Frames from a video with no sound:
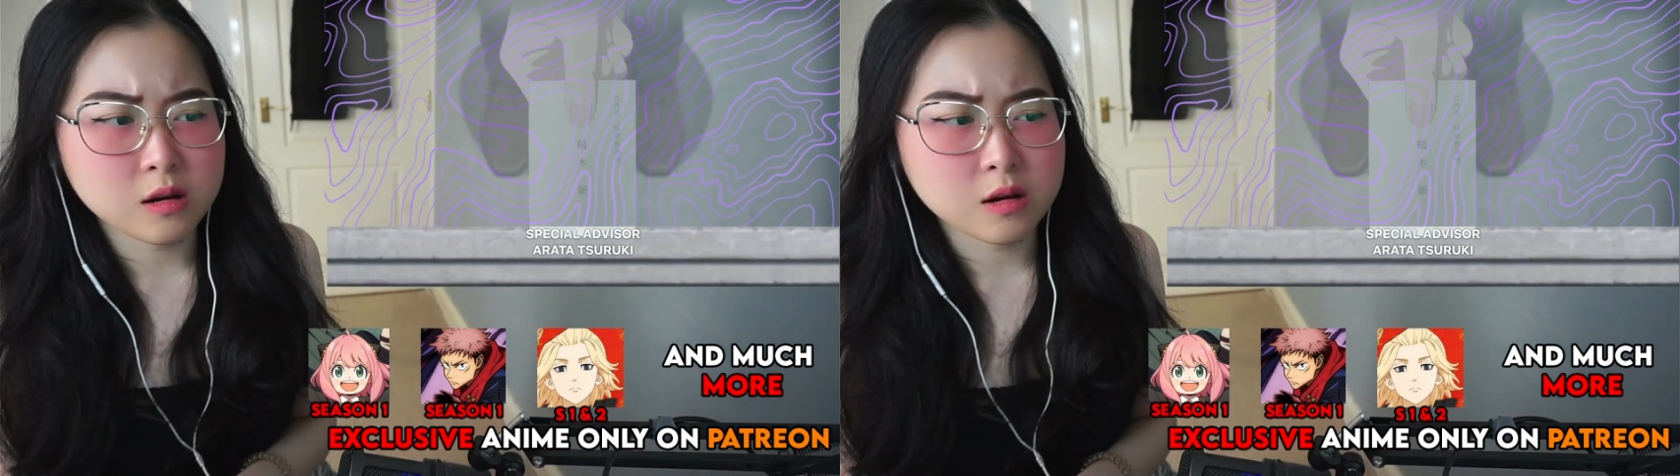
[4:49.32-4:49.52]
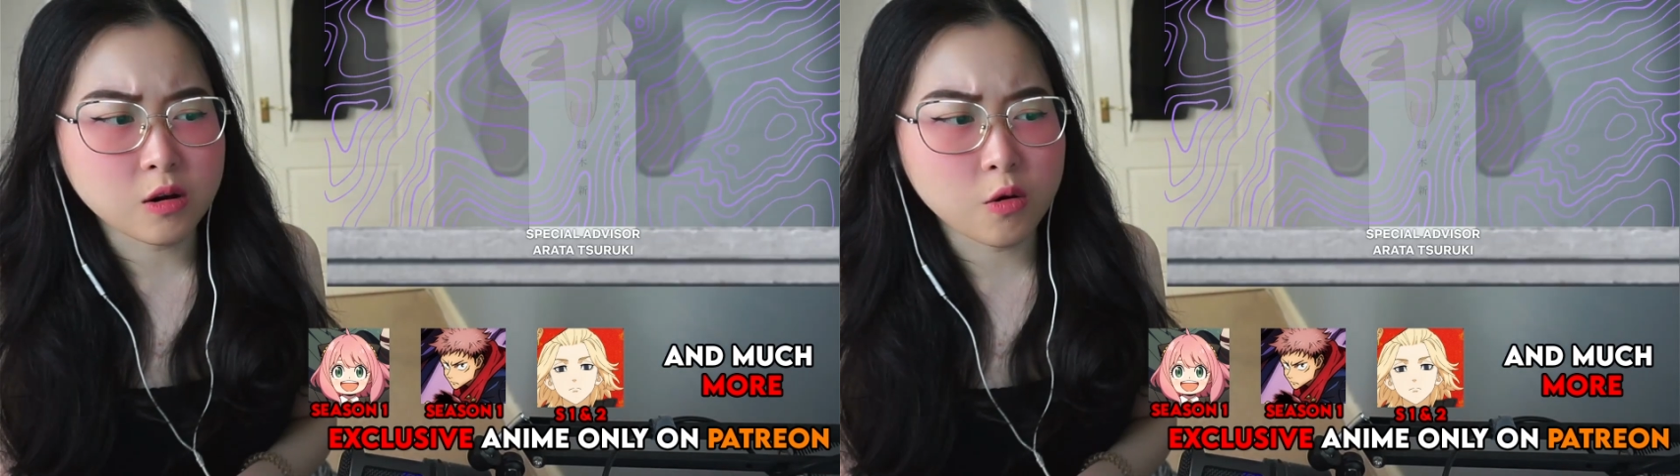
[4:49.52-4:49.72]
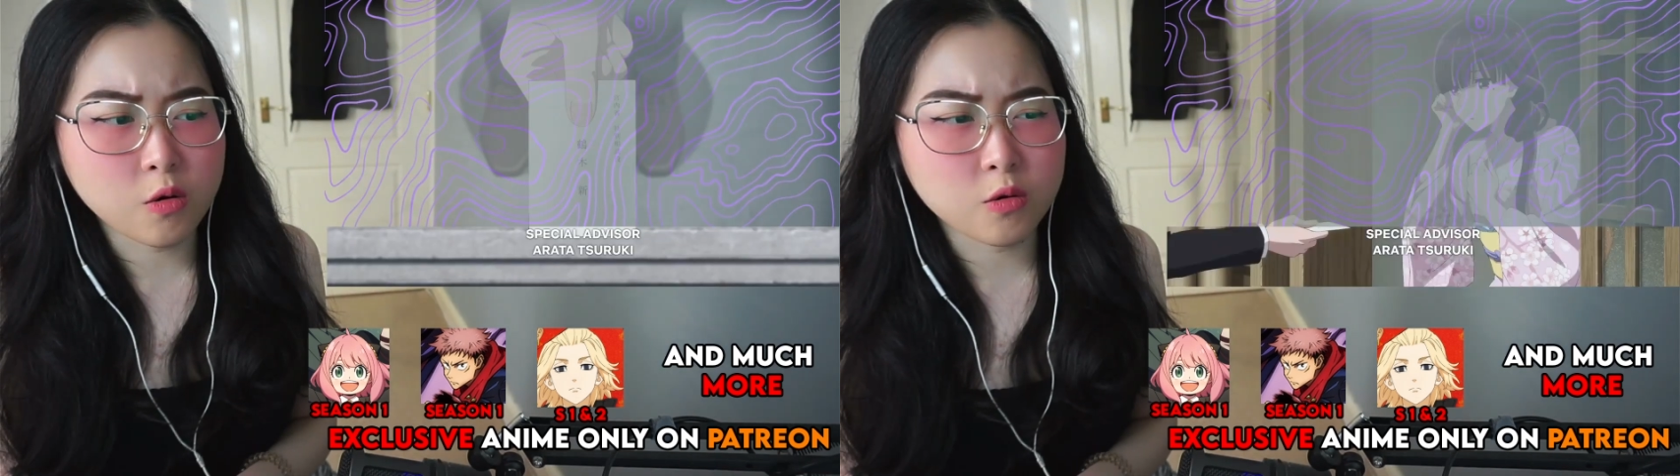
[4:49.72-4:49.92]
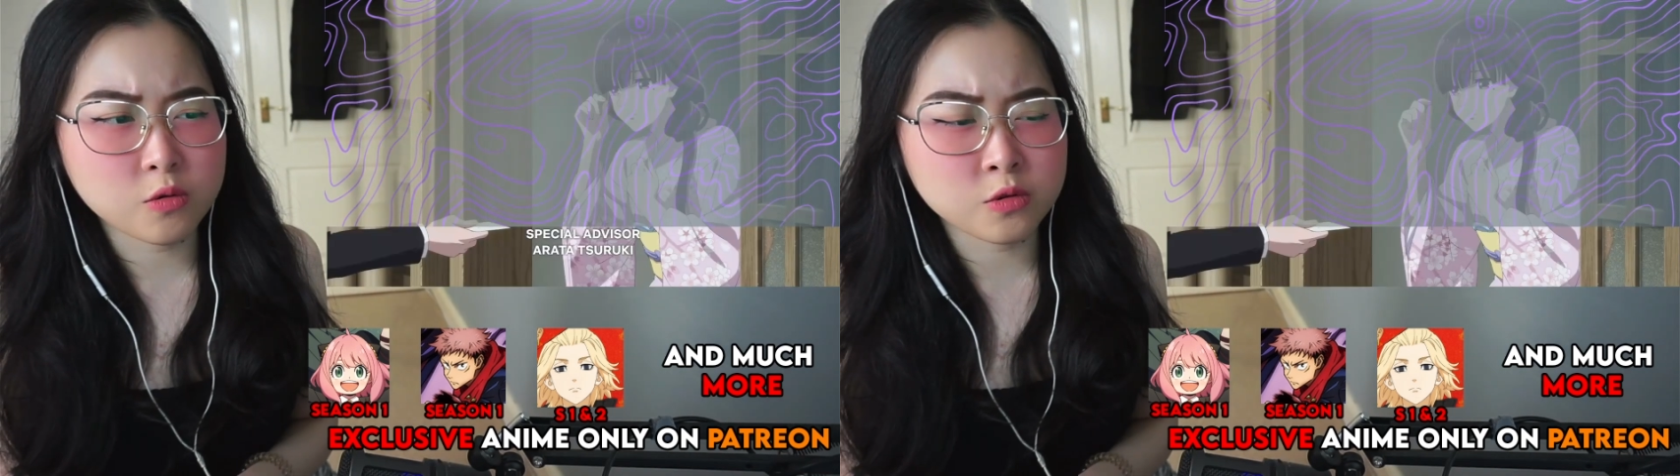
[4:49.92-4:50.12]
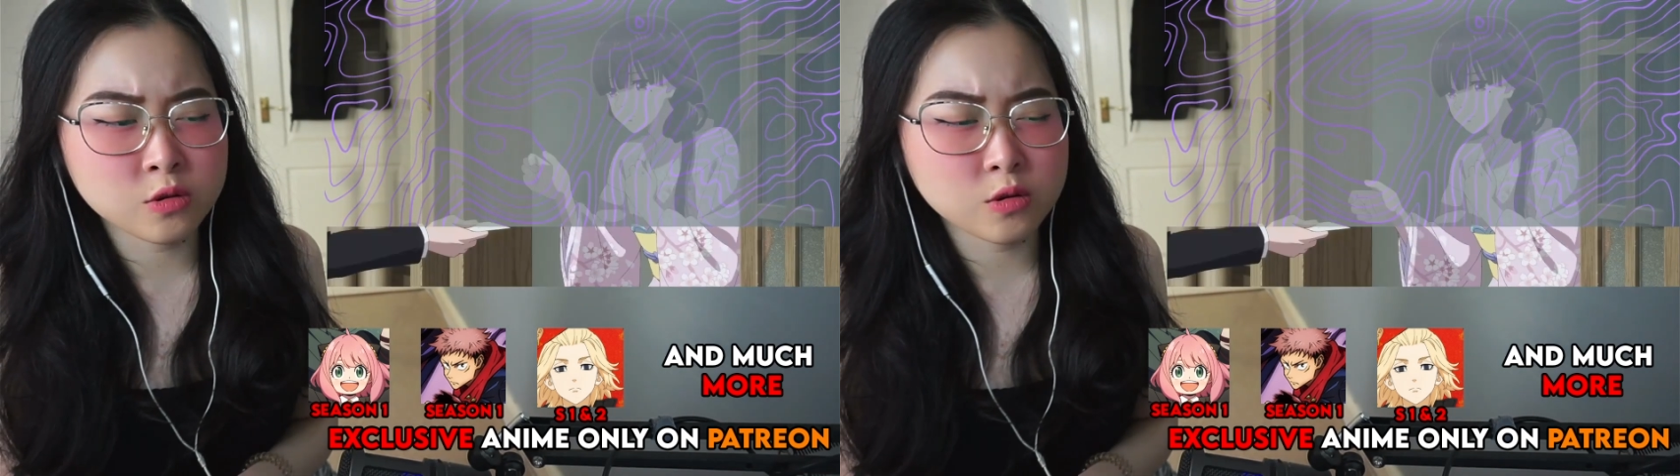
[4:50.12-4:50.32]
Oh
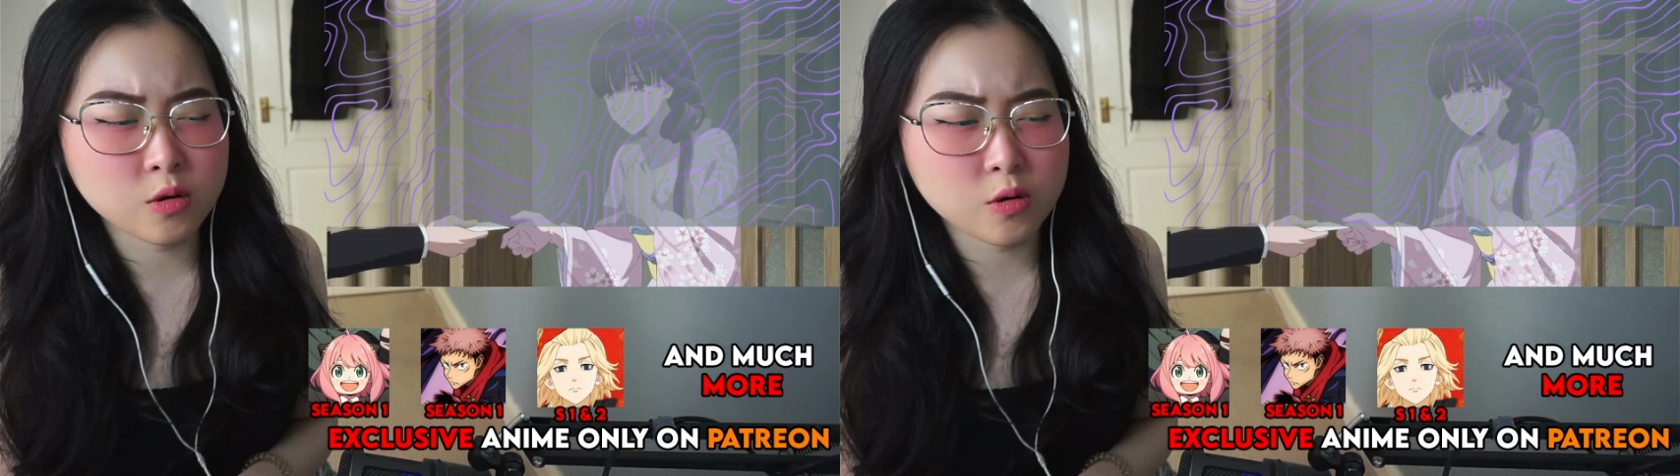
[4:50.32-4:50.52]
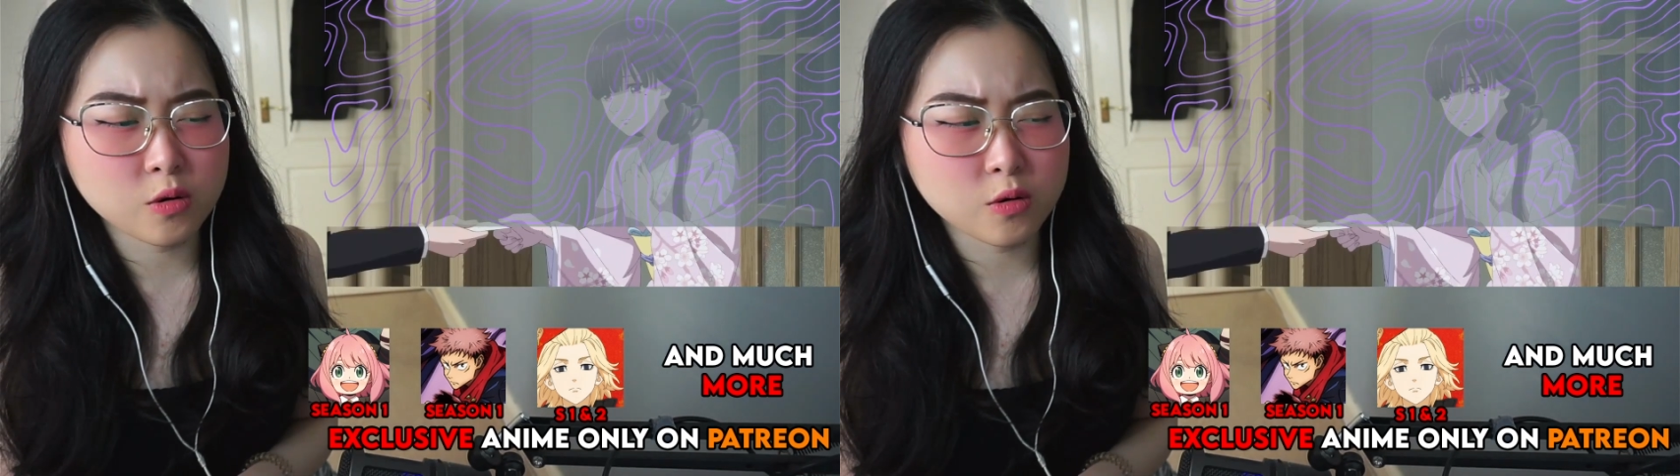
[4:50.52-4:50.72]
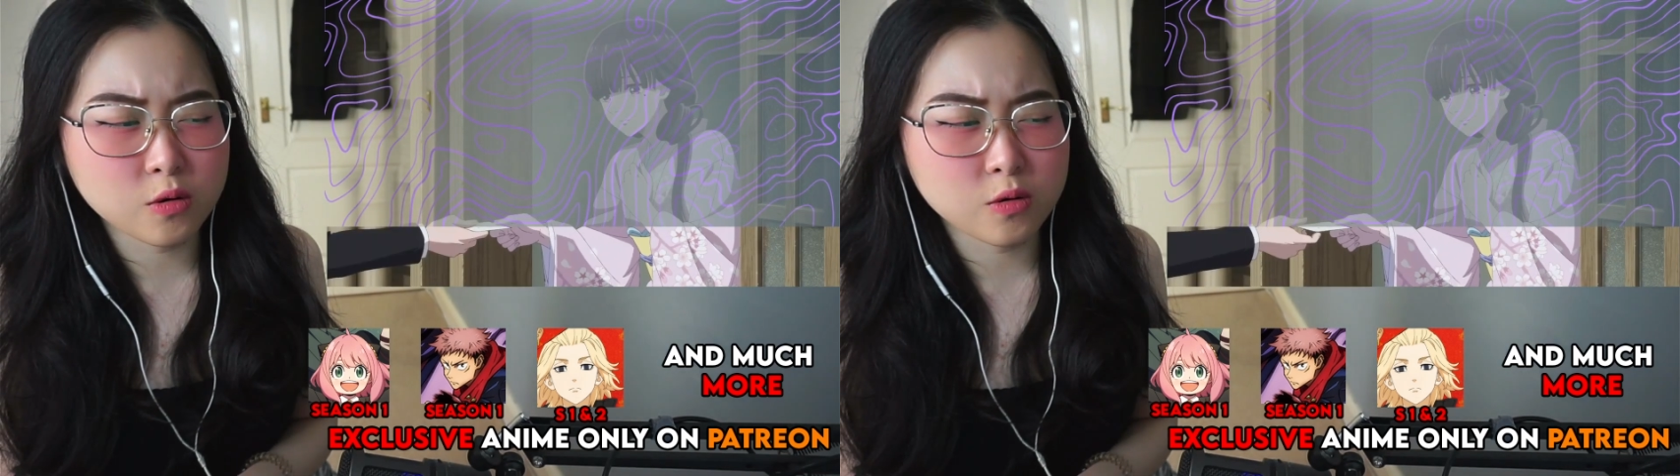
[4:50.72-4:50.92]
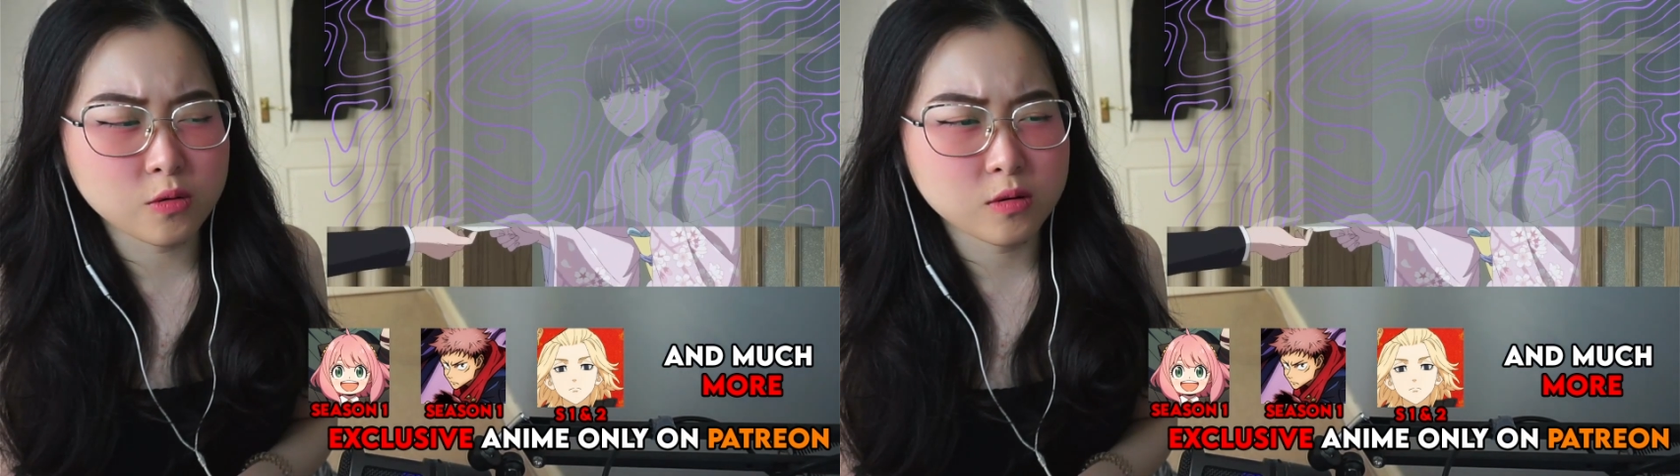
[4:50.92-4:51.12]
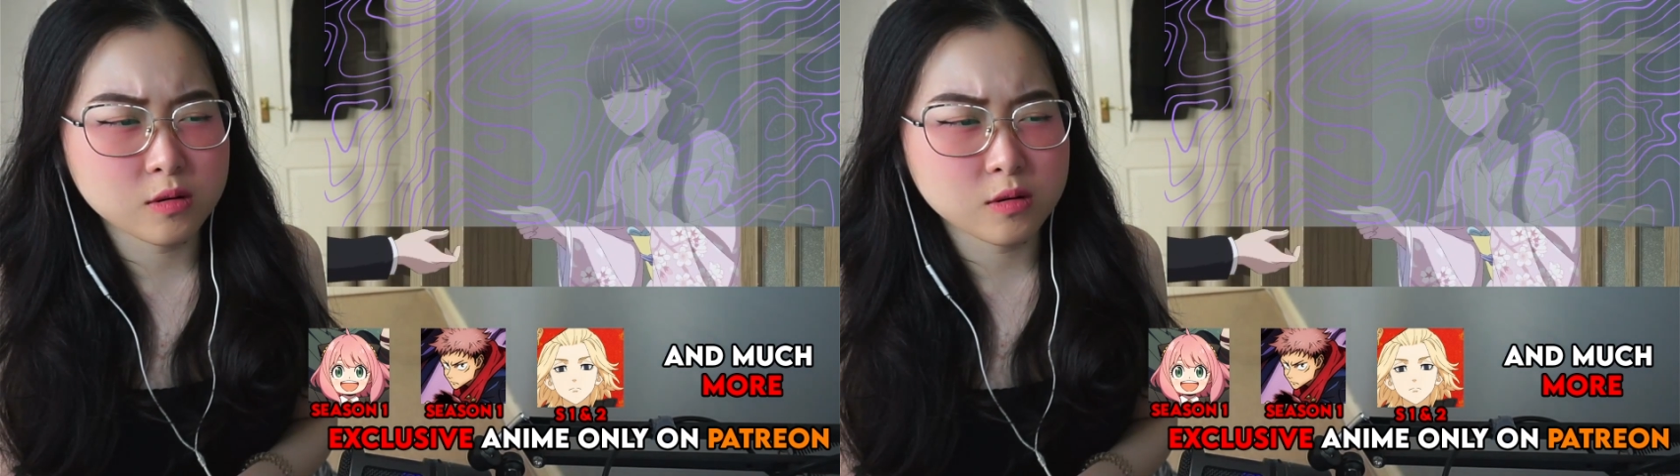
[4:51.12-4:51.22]
no.